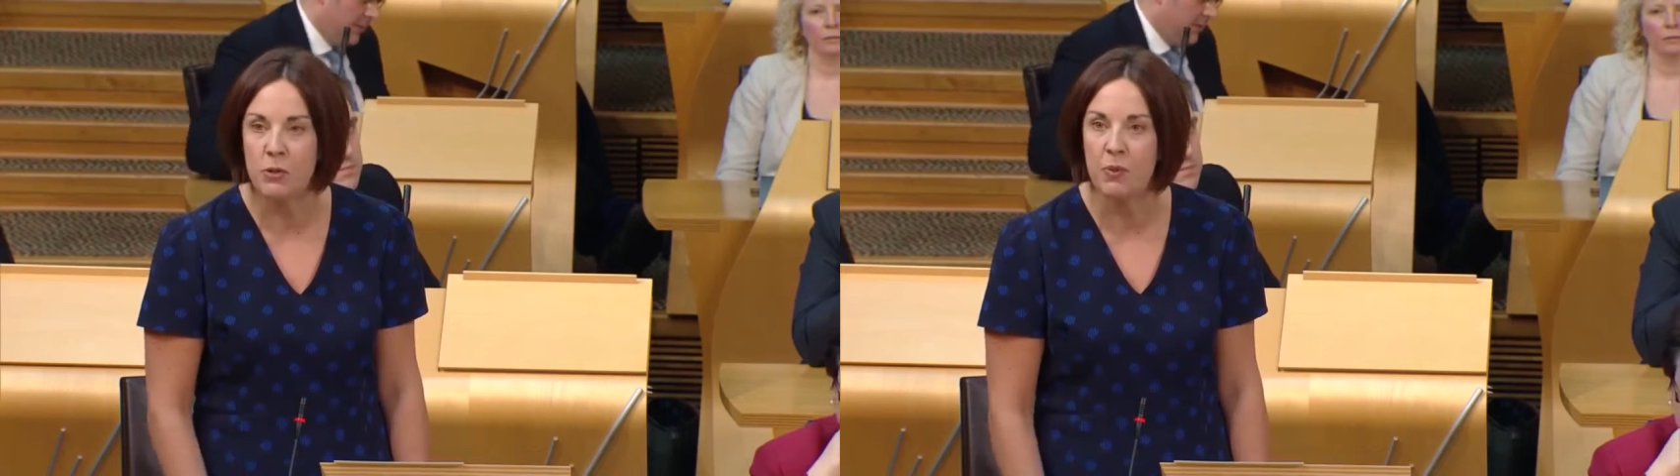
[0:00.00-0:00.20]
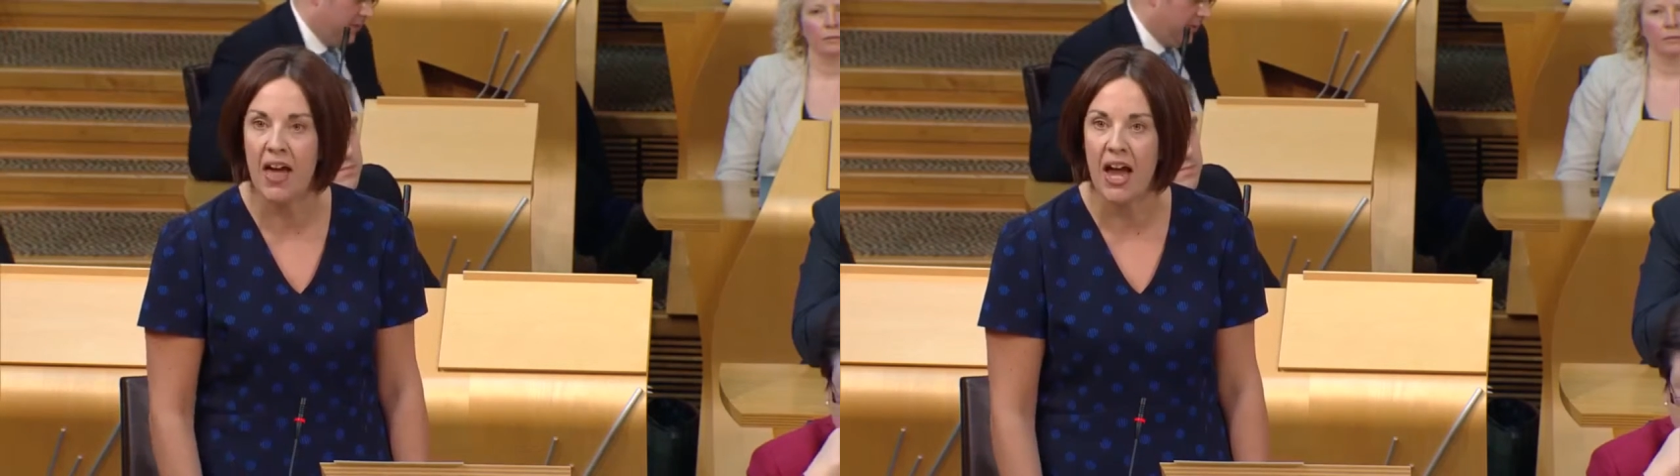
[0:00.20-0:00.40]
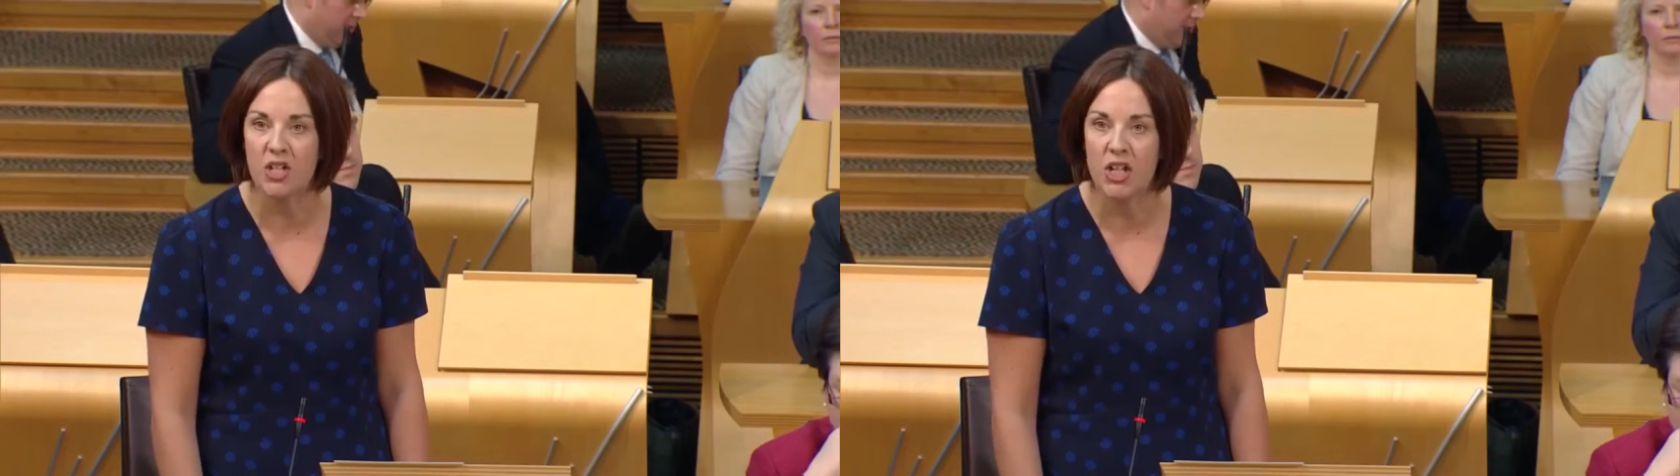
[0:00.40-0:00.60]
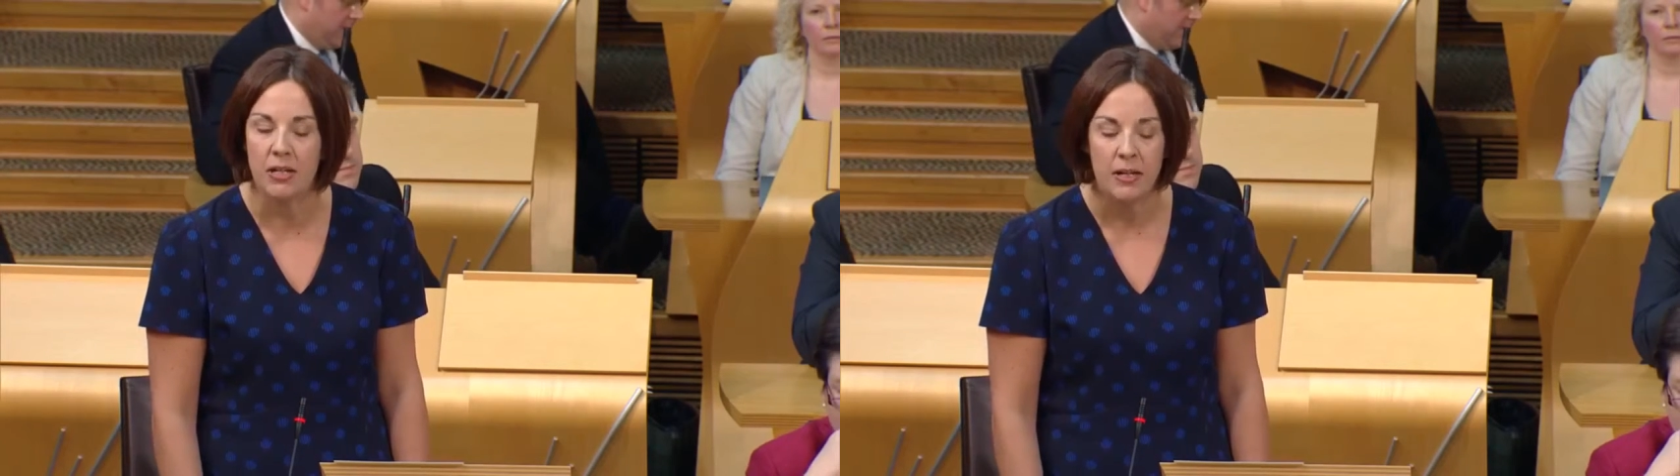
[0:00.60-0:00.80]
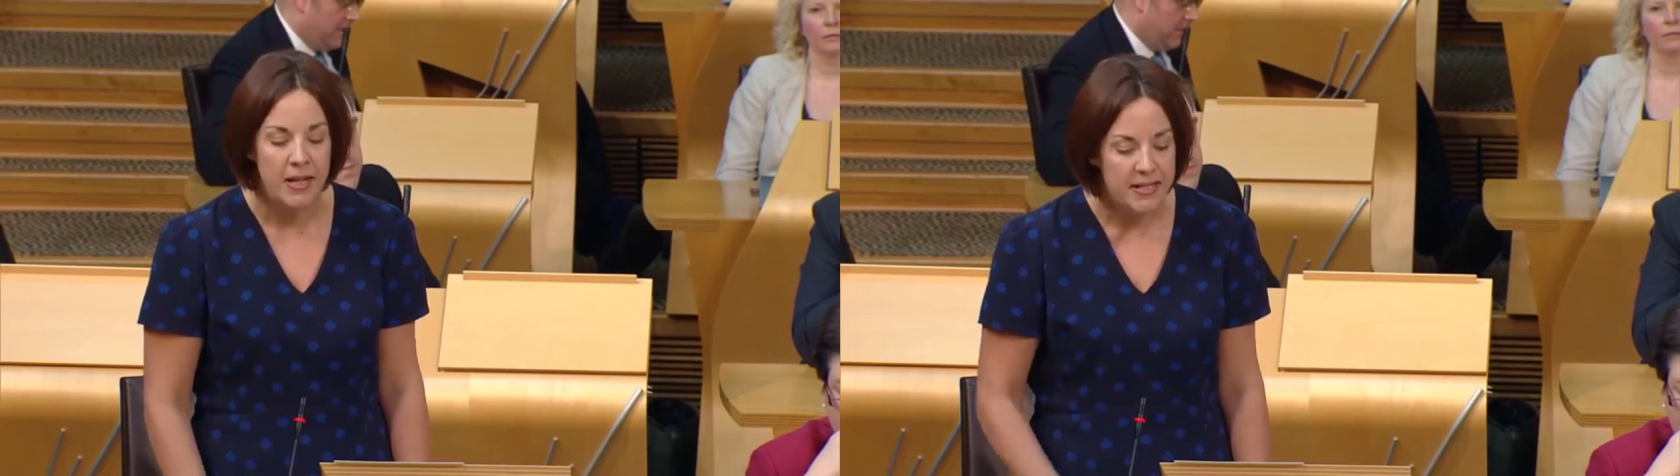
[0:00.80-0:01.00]
with action,
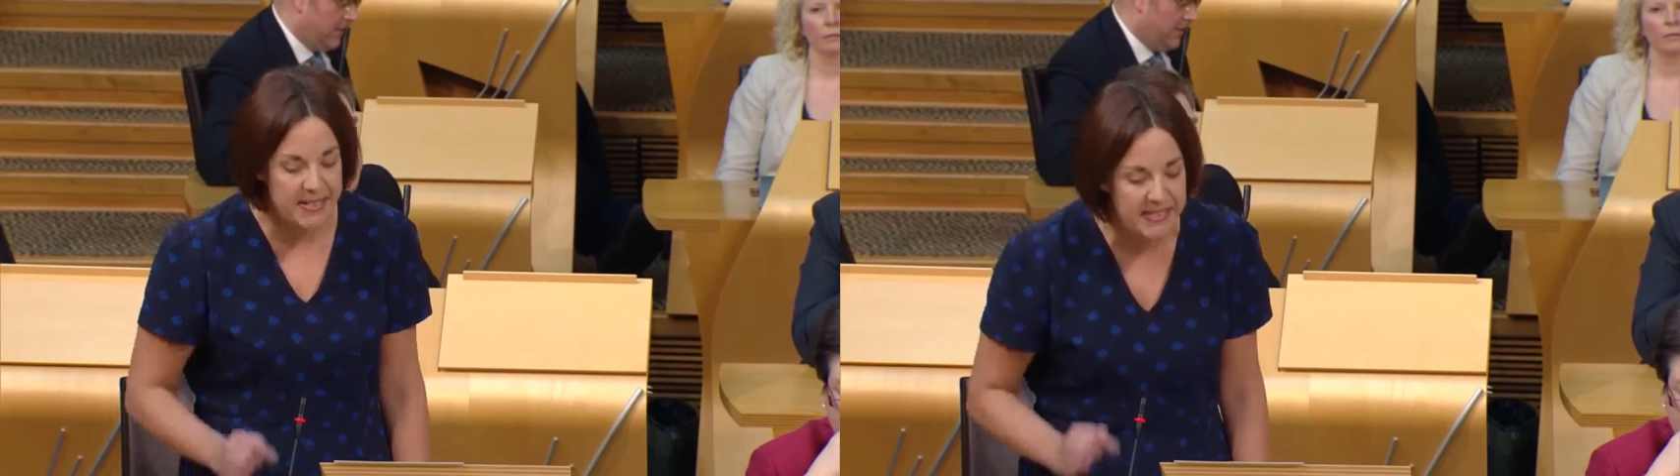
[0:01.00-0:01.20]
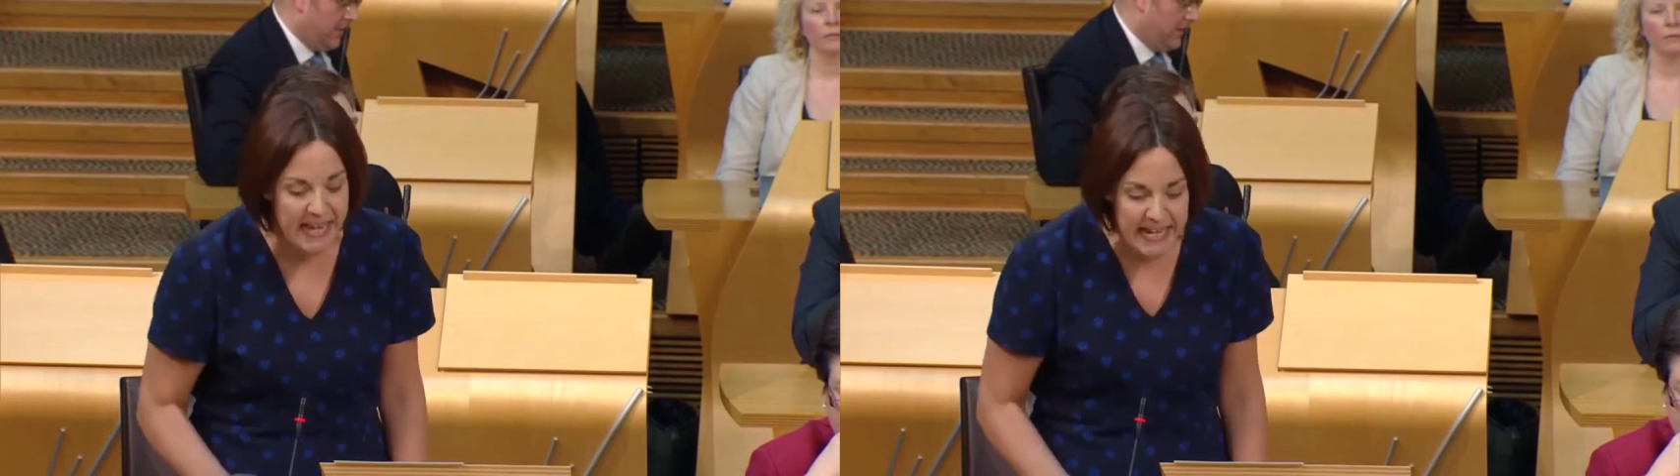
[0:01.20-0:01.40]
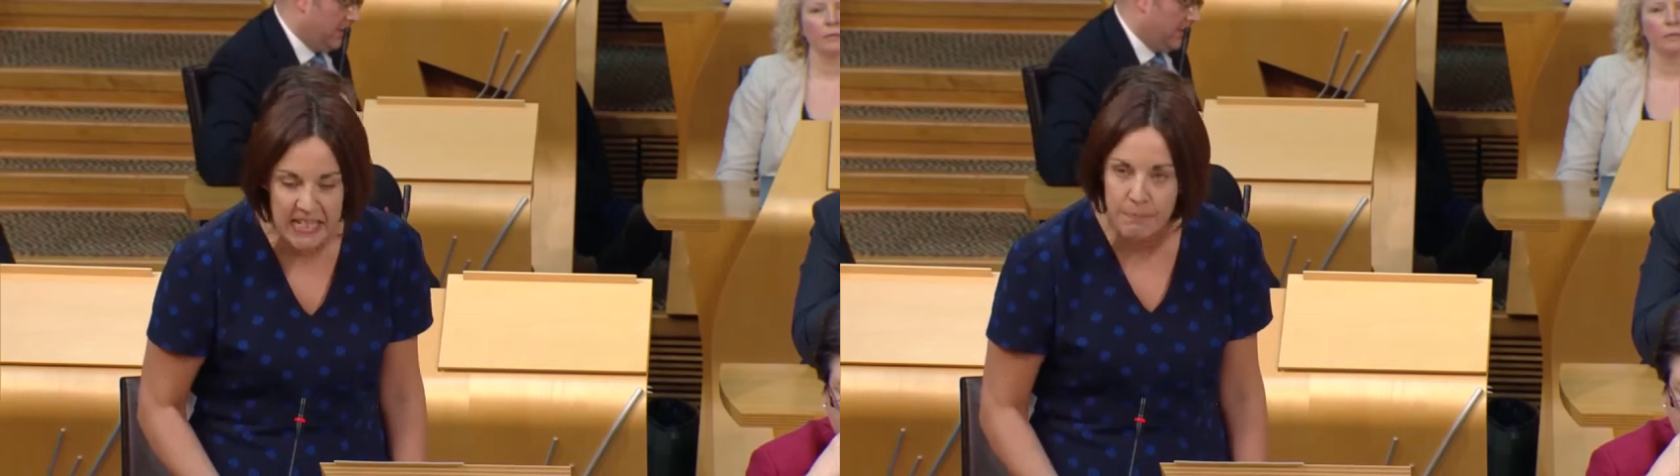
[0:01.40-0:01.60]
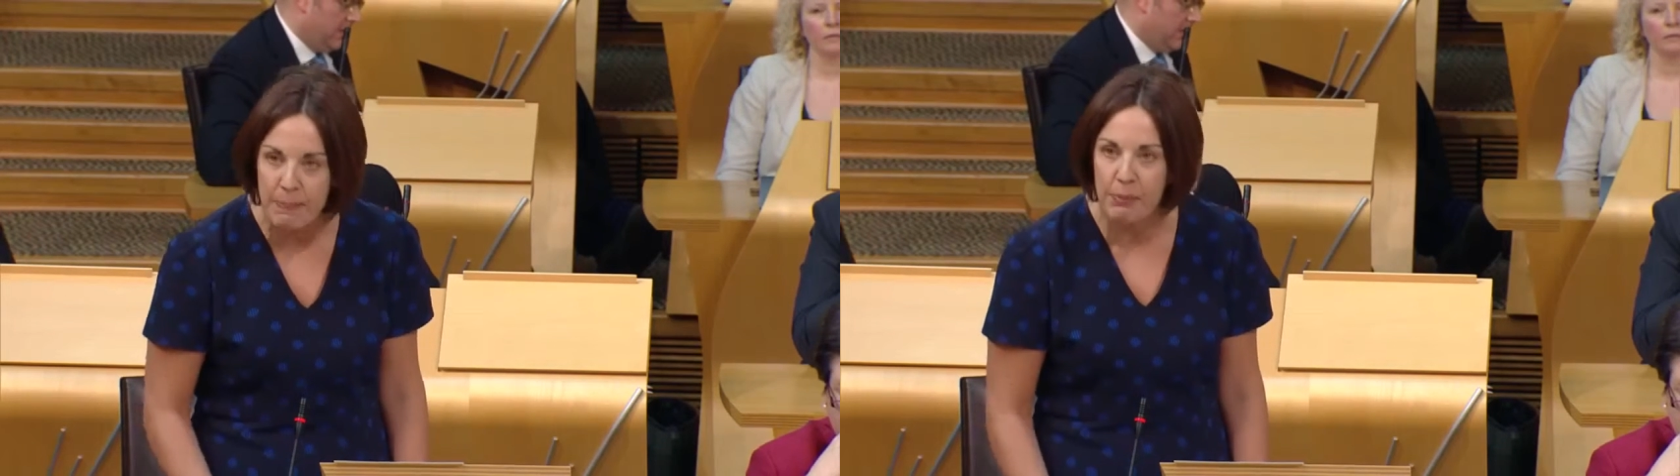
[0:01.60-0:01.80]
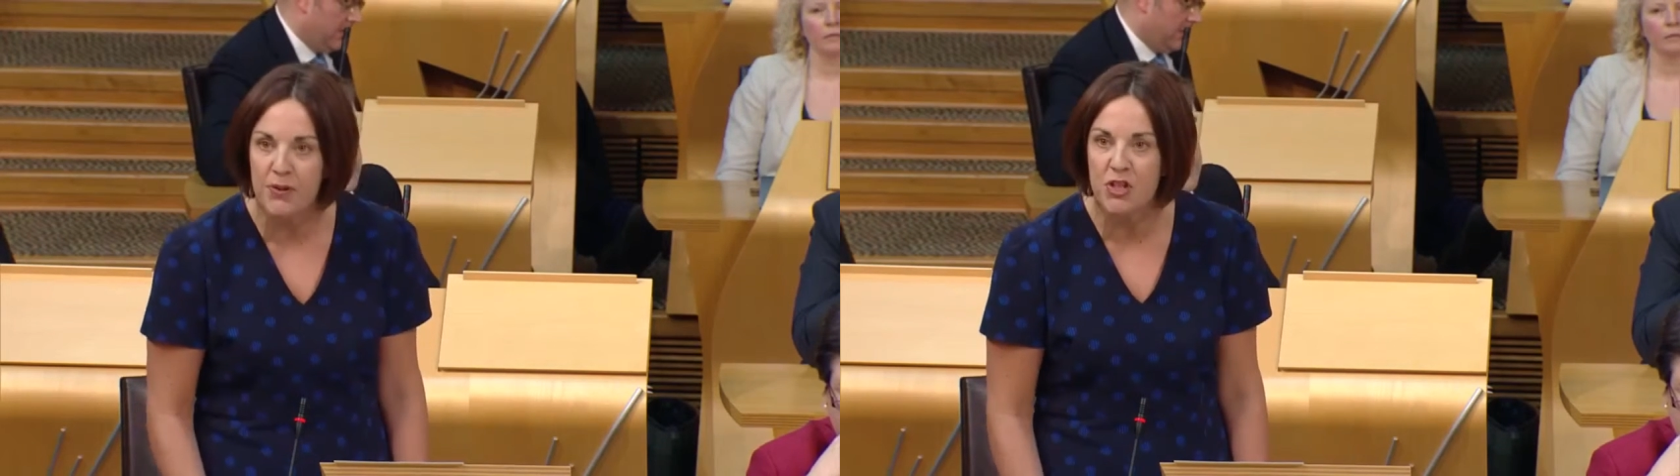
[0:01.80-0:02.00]
to say to the
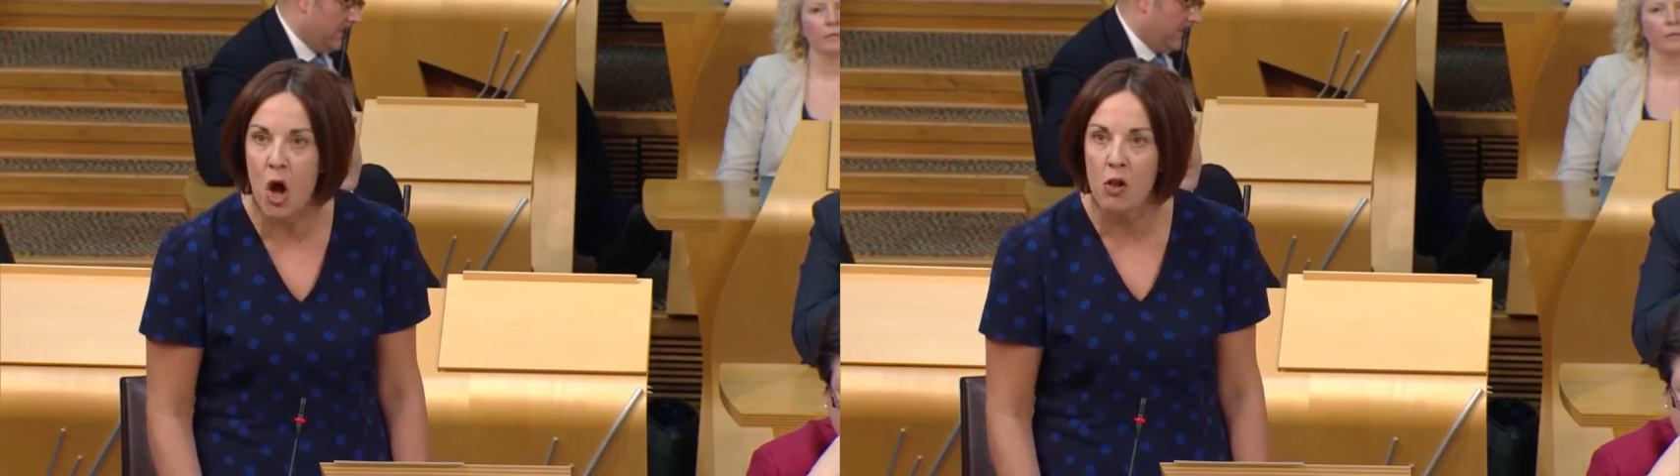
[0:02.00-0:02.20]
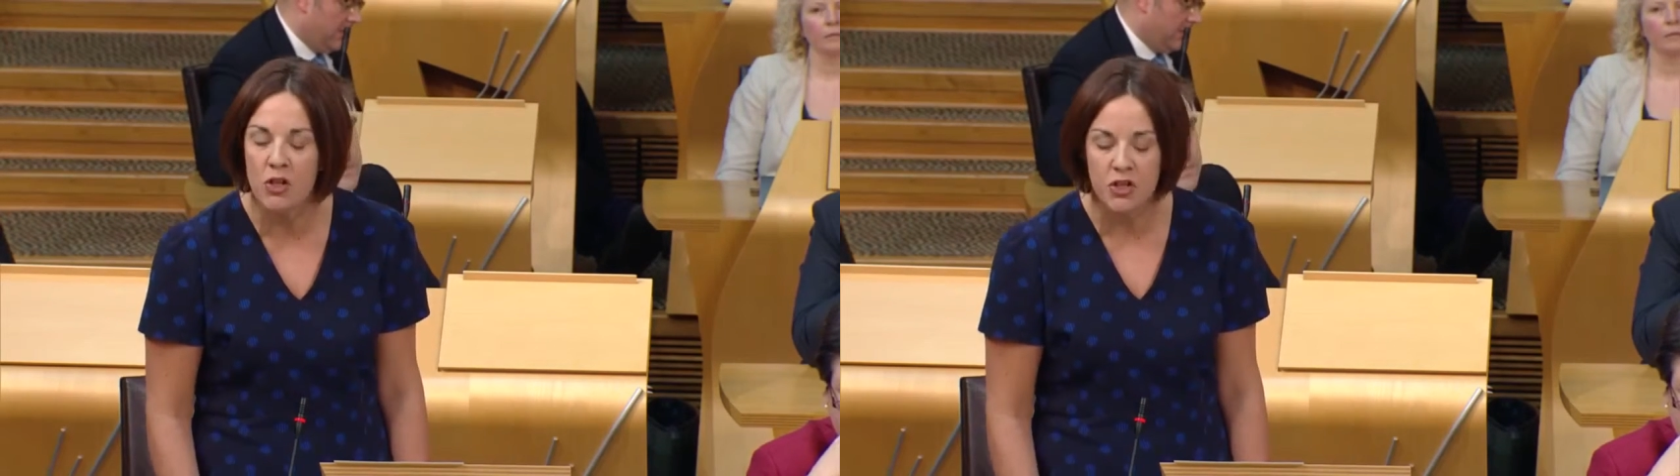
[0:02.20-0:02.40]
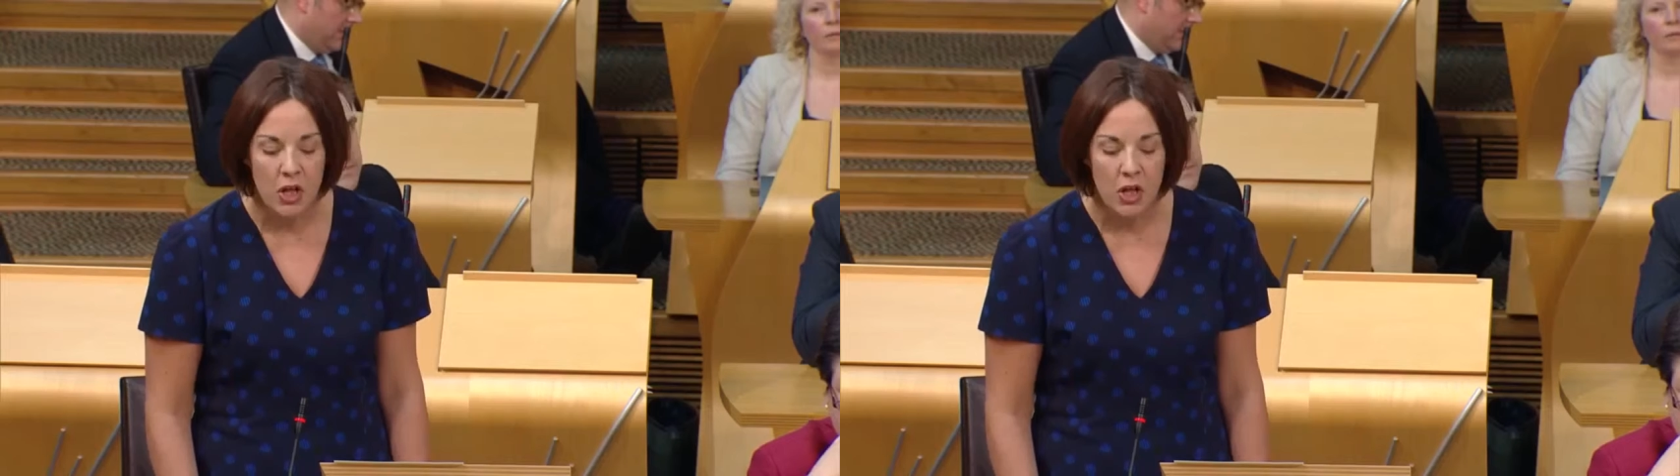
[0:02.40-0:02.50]
people of Scotland